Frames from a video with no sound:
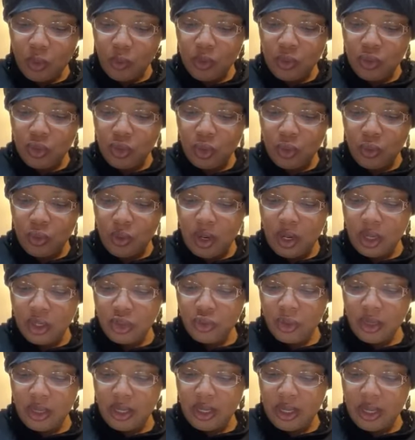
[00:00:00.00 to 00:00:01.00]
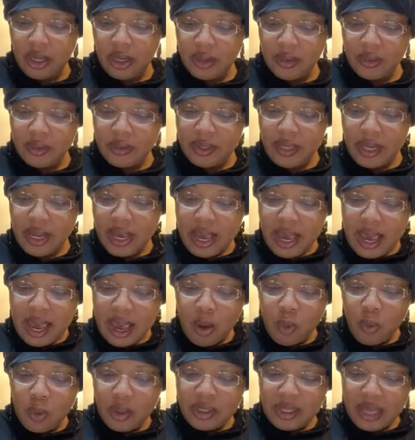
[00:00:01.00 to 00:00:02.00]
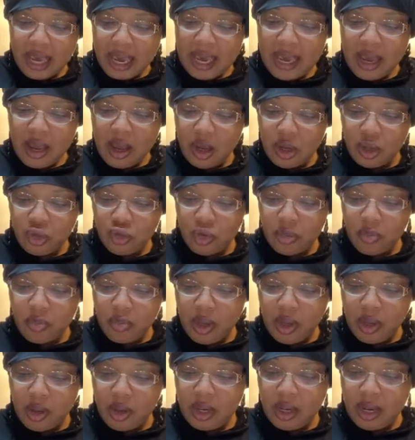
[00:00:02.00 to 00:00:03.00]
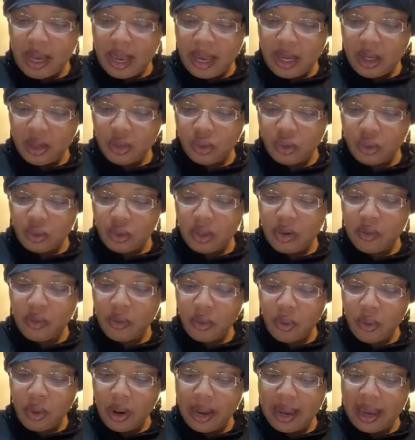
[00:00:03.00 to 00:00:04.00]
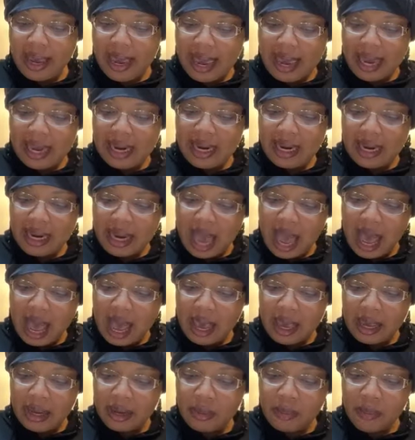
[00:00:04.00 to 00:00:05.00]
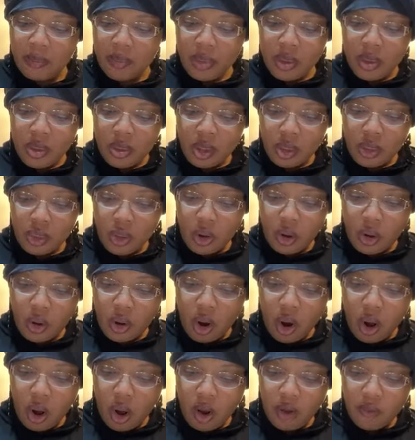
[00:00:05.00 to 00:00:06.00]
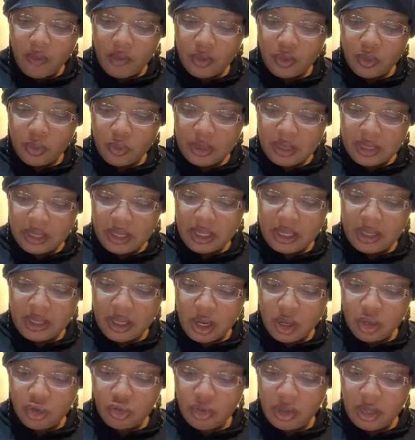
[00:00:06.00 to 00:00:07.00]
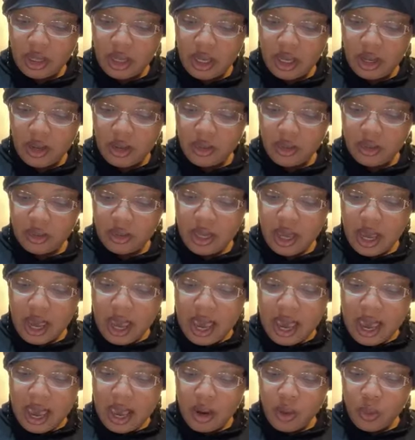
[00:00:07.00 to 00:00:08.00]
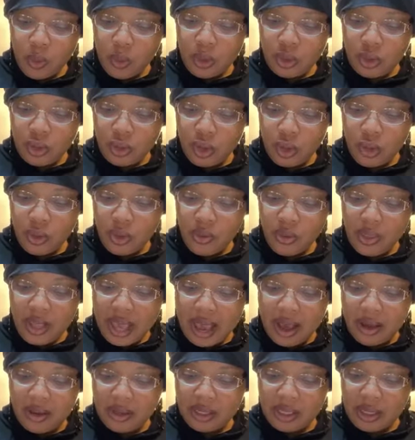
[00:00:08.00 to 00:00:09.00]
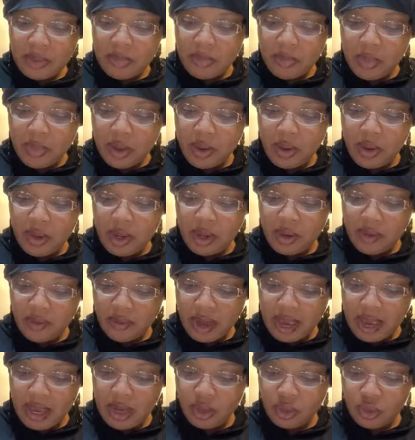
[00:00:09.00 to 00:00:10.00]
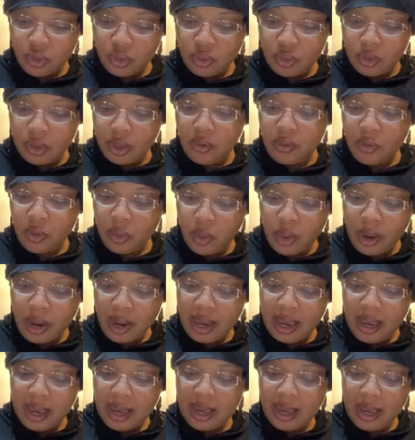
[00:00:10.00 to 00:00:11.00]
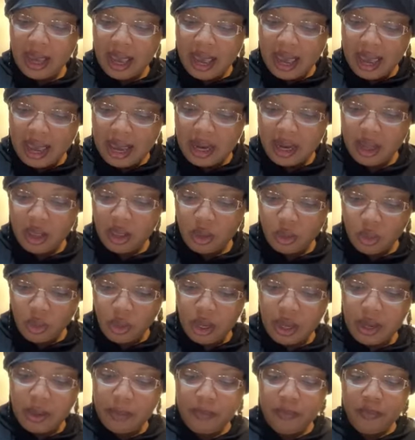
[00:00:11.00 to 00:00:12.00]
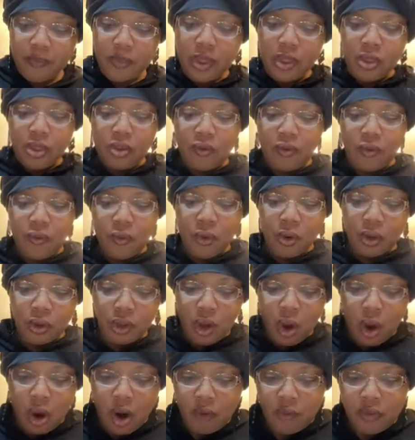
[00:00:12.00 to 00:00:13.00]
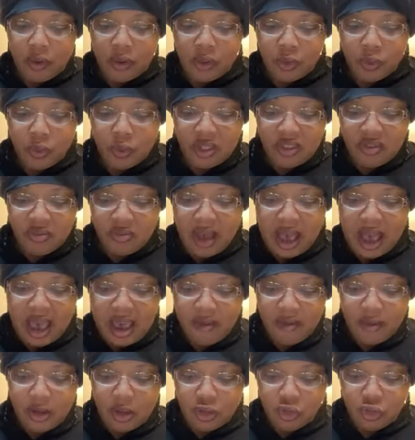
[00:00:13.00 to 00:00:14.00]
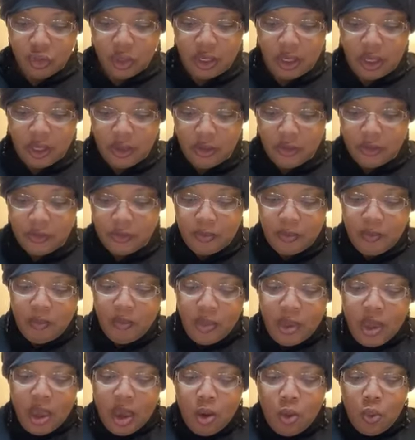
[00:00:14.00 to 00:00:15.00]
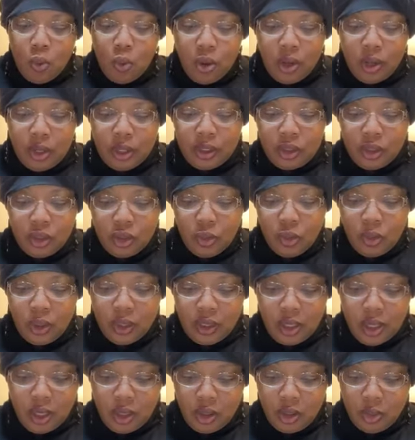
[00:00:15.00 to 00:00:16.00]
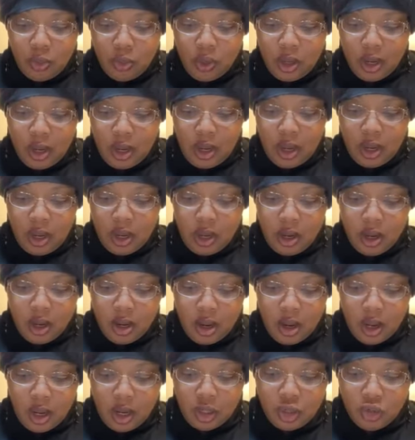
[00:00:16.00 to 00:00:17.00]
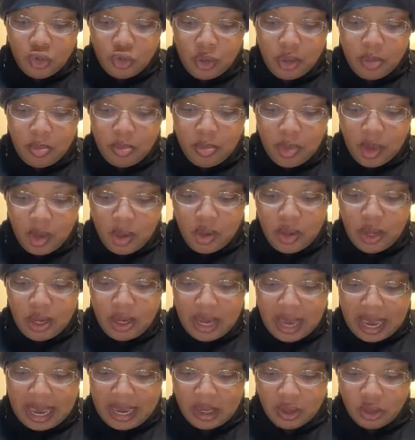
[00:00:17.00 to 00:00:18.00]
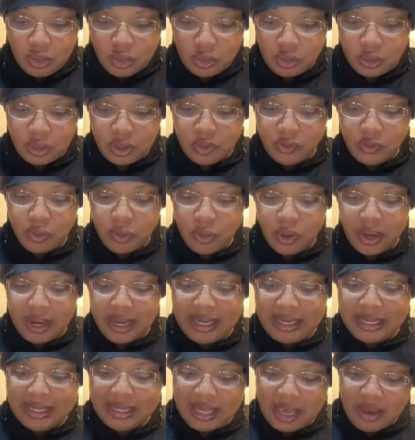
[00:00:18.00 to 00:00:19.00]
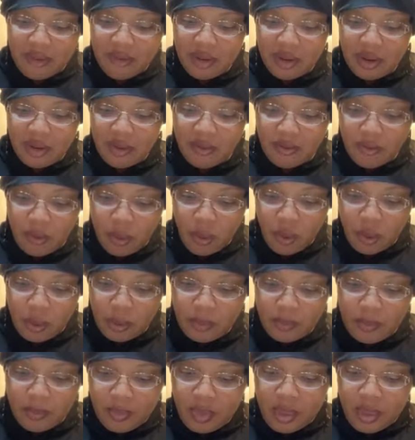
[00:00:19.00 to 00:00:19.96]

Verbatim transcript: was 200 years and was 800 million angels of grade 89. The third harvest was 600 years and was 2,000 million of angels of grade 83. The fourth harvest was 500 years and was 2,300 million angels of grade 74.